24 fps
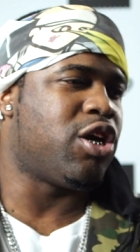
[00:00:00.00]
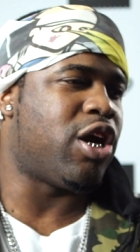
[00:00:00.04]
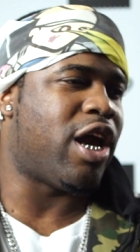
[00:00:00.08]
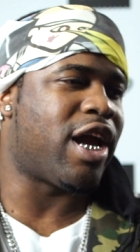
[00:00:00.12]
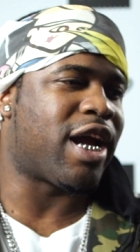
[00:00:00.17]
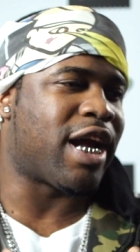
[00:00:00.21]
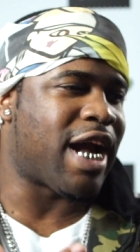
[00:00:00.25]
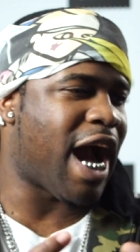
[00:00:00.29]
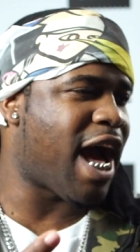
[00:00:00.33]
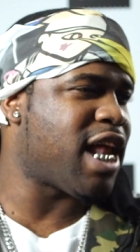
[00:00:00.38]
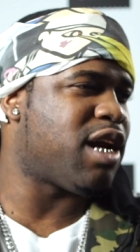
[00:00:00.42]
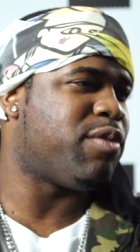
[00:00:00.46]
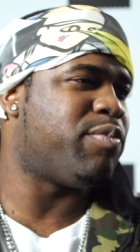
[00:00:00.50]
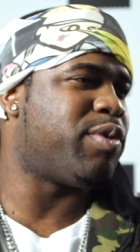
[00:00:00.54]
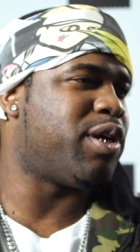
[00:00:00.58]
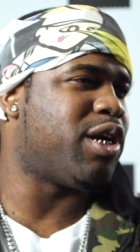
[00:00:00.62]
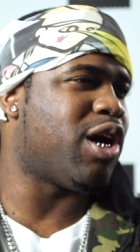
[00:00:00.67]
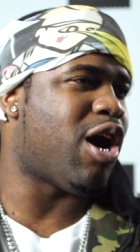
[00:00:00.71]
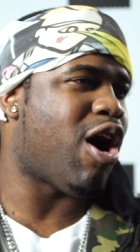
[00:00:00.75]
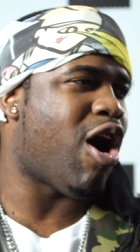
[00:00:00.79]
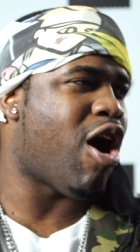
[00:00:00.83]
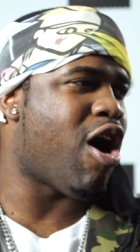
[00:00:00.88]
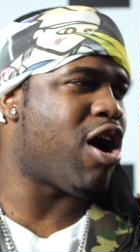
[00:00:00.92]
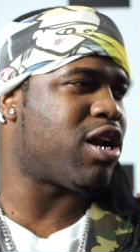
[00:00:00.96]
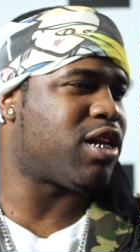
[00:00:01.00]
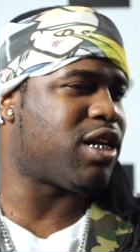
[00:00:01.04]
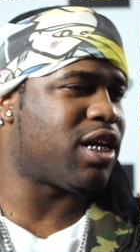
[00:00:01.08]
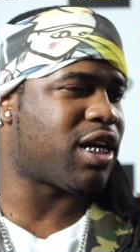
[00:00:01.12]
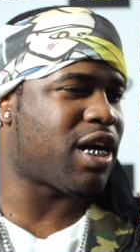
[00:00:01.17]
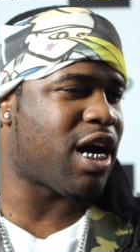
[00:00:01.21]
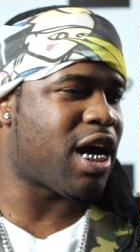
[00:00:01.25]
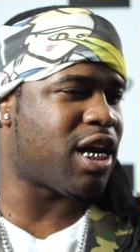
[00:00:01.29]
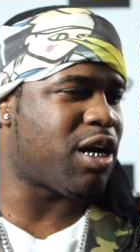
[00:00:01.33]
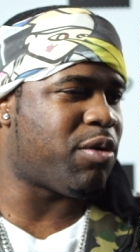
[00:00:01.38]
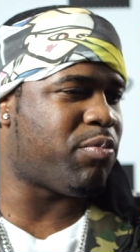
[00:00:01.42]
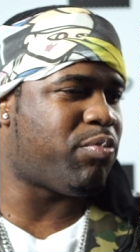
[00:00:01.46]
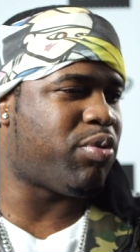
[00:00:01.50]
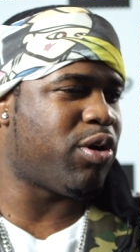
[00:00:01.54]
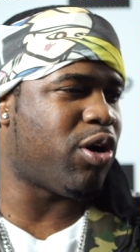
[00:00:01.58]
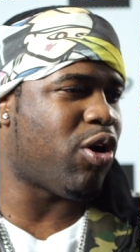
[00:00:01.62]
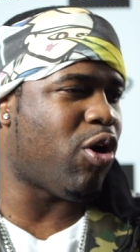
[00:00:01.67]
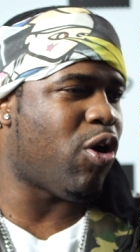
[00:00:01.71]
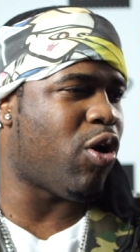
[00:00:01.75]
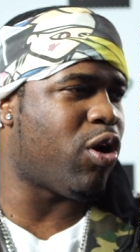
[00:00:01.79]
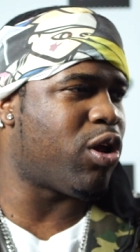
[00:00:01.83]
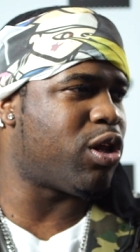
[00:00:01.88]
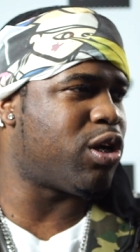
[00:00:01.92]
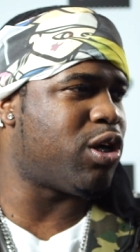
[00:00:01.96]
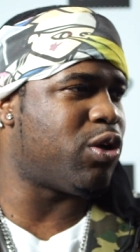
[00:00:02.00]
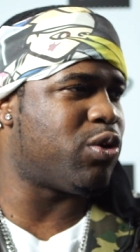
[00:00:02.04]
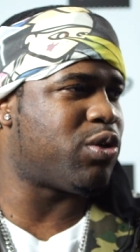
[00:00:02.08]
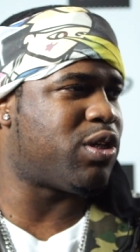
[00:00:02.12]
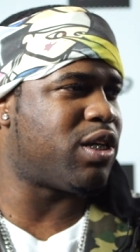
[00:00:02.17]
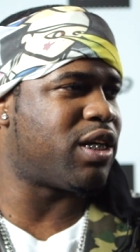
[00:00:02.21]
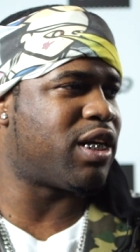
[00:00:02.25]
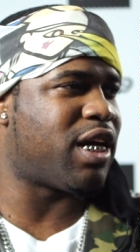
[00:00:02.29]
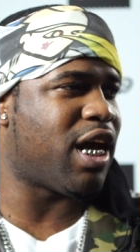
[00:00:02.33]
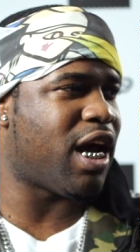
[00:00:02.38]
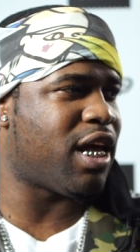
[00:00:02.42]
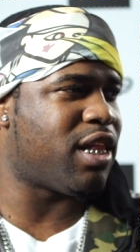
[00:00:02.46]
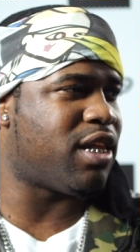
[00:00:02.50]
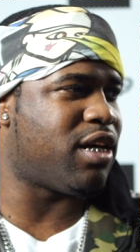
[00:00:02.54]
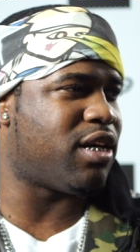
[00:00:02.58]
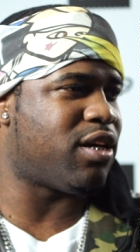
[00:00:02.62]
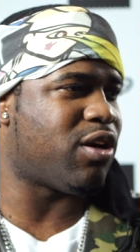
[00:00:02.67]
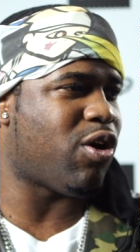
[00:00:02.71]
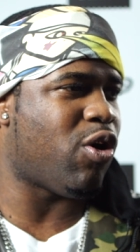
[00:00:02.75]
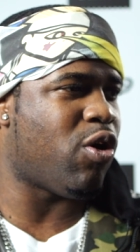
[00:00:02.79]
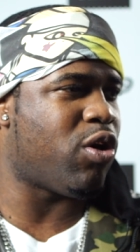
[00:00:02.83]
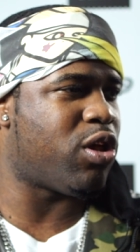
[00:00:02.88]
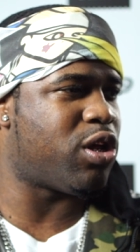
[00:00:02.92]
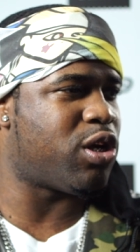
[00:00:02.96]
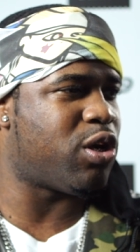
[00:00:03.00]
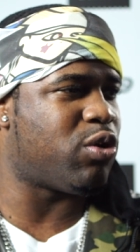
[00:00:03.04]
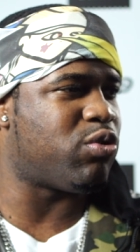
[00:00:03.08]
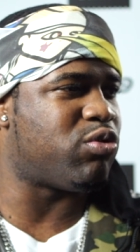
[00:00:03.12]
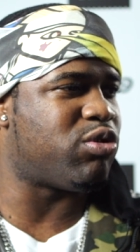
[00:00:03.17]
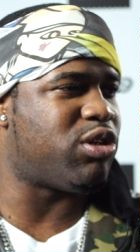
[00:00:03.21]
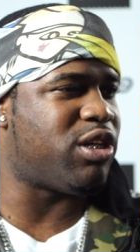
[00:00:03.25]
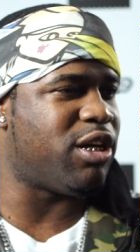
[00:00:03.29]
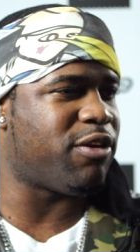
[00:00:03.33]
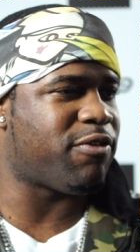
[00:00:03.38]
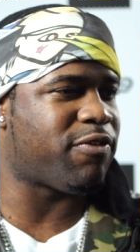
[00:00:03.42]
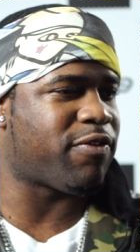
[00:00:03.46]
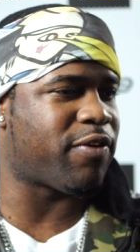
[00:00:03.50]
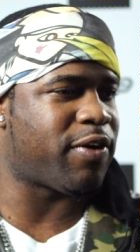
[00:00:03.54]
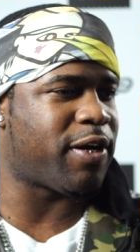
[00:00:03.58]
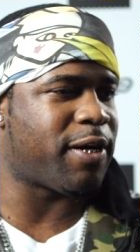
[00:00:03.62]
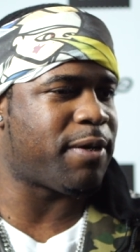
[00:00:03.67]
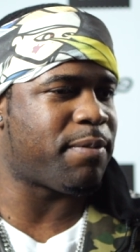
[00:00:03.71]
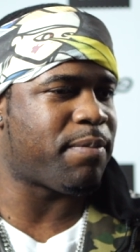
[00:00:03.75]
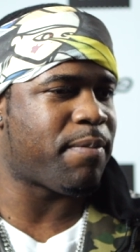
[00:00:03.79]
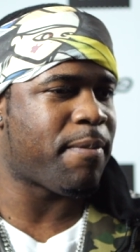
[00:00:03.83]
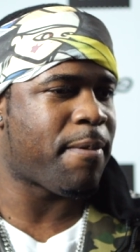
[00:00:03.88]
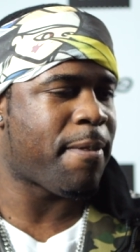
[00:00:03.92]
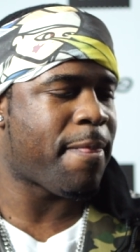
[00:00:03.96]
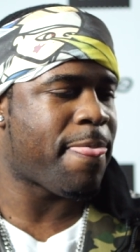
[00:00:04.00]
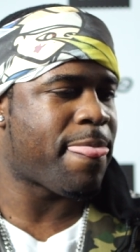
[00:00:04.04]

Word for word: it gotta be an art to kind of put all of those together, all of those different